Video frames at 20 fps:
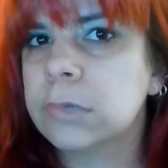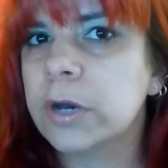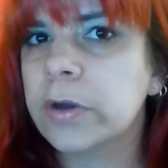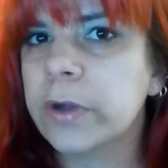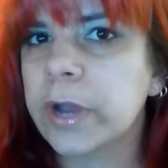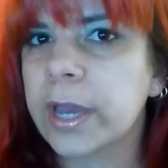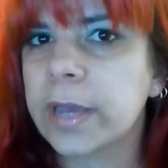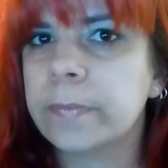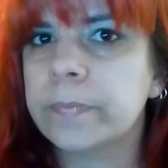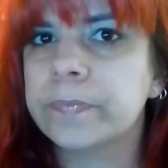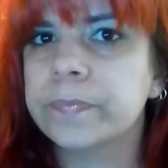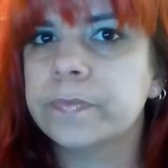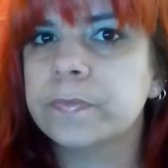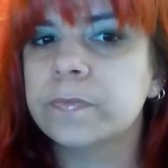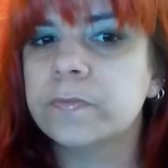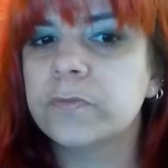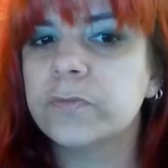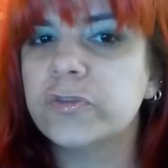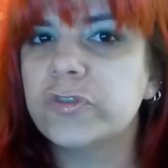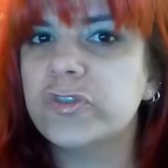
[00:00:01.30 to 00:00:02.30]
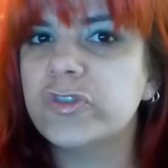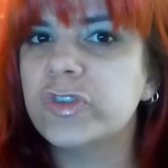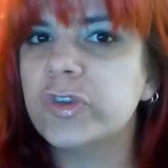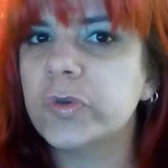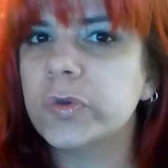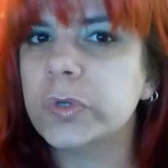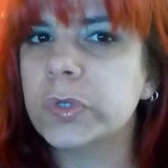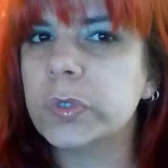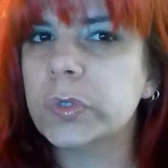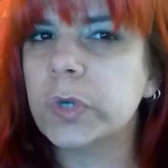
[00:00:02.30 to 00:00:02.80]
Okay,
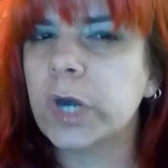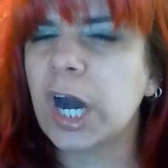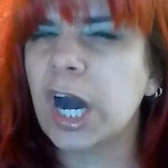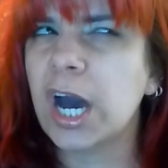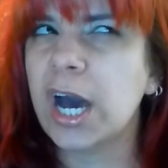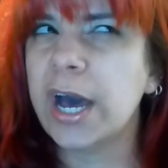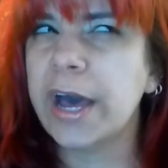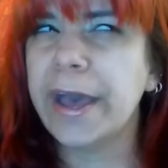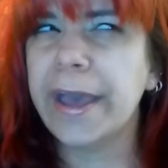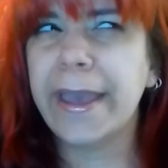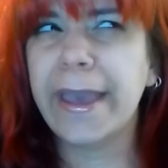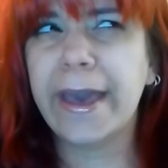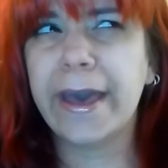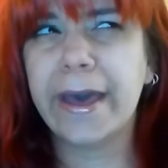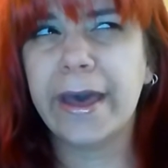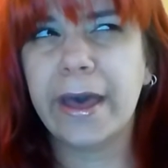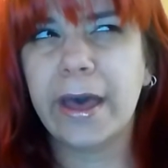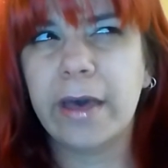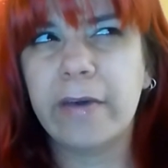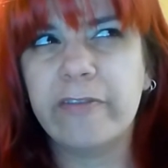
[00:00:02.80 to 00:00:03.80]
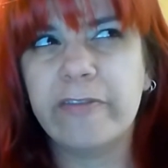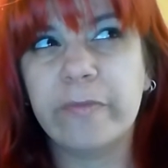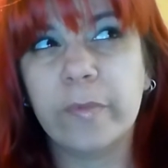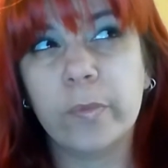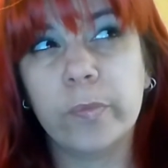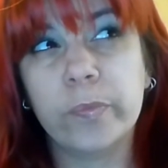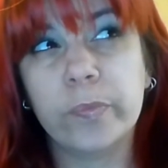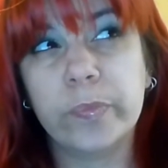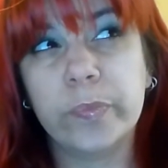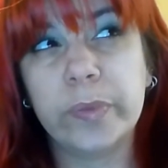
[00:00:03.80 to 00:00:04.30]
so I have
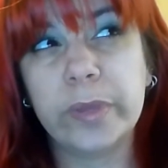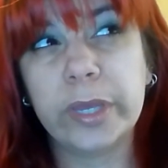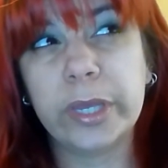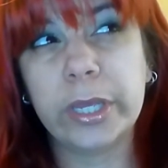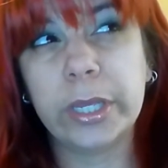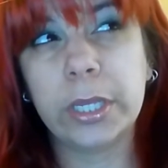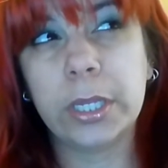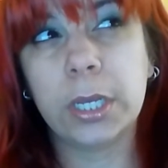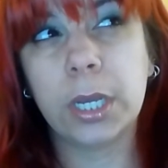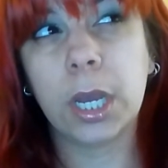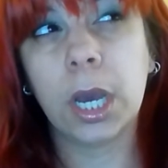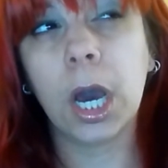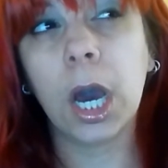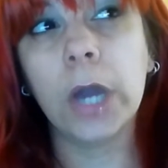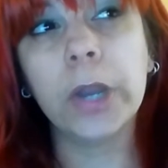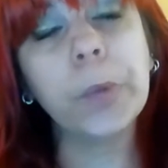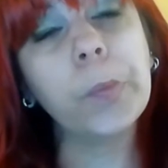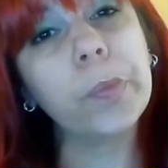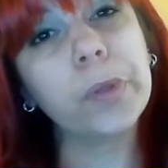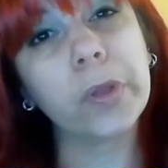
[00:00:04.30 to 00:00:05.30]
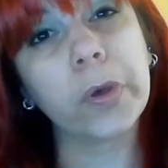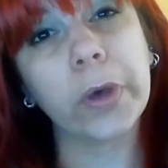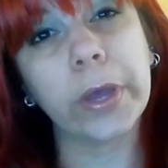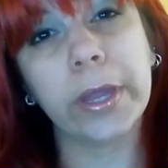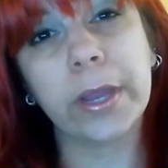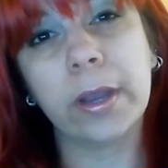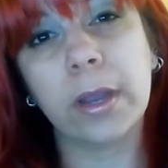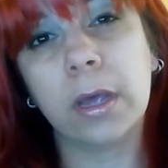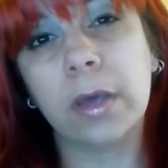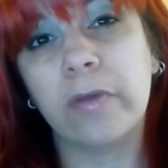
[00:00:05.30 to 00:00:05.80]
been
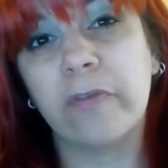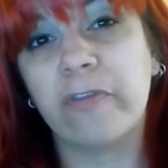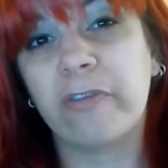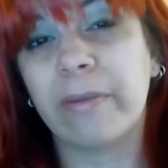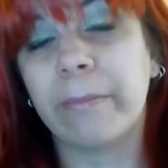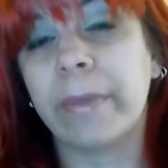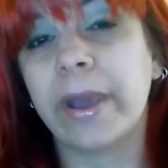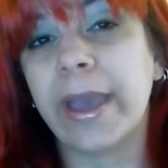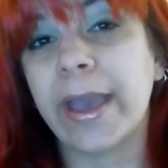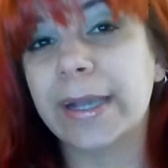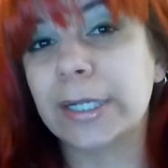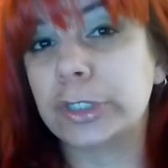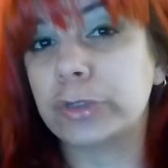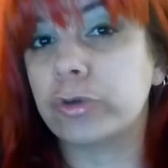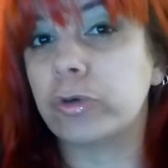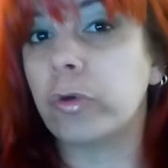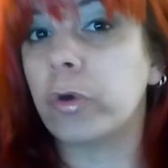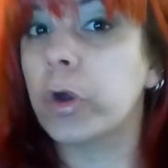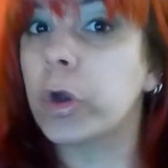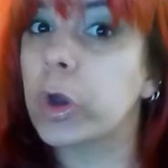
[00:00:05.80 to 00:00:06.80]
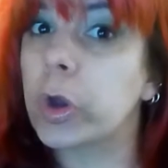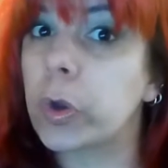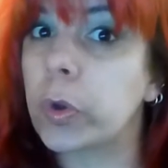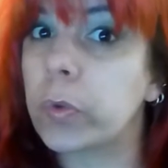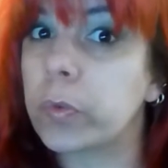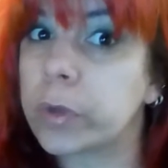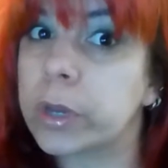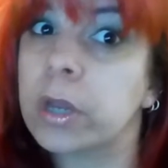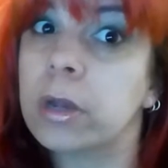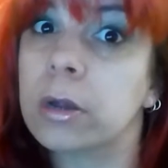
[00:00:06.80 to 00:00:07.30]
unemployed from my actual
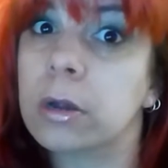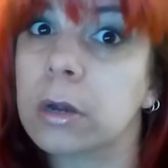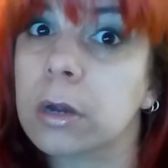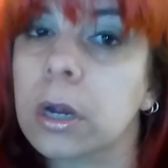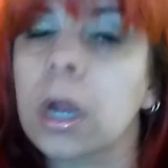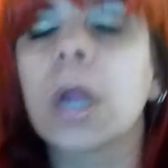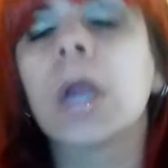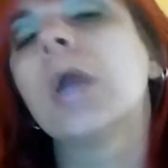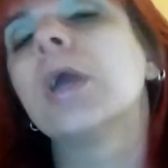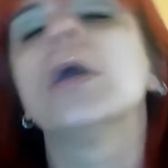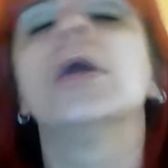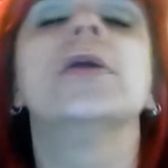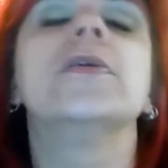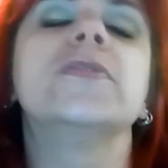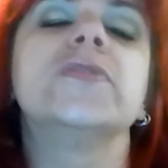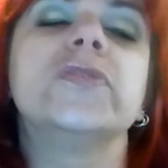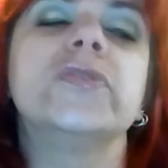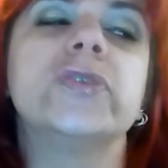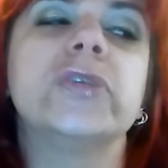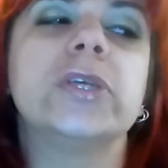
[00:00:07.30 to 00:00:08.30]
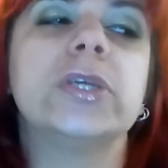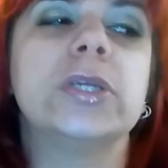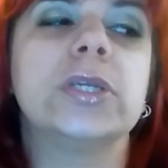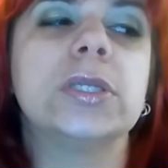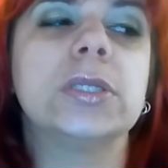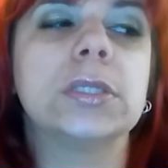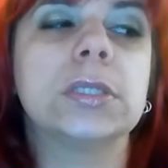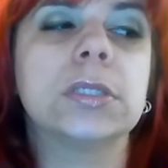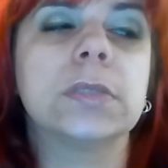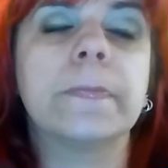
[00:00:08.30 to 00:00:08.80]
career
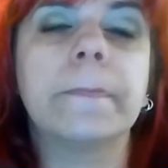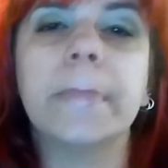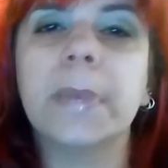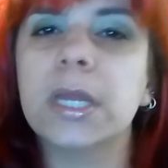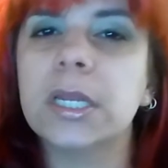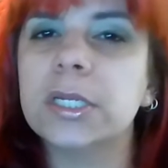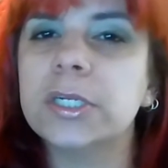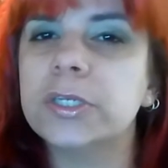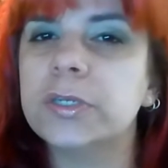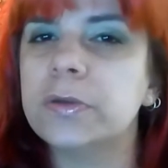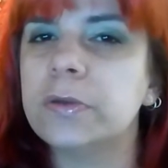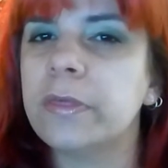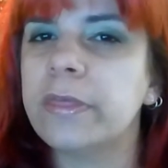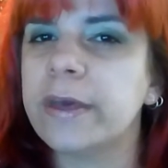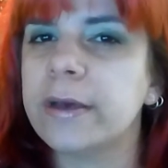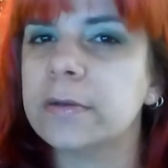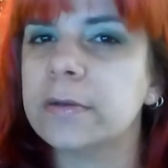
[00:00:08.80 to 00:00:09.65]
since mid-2009.